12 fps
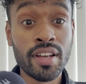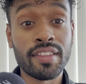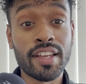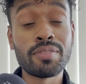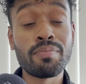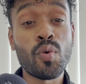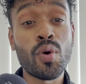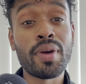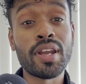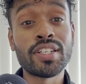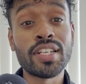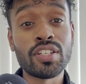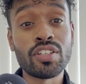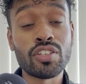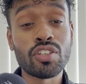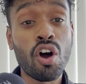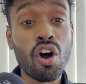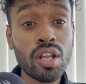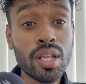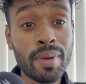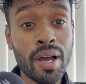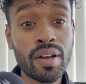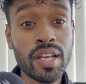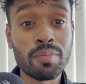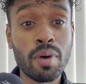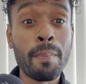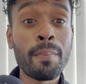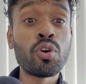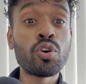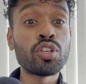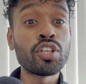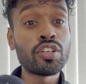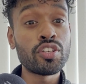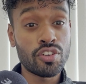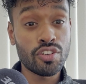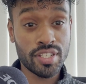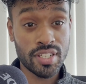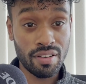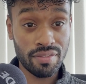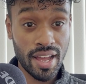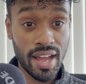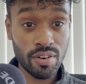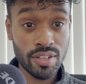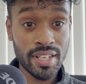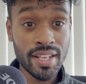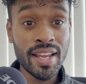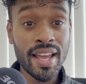That is what meditation is all about. It's about pulling yourself out.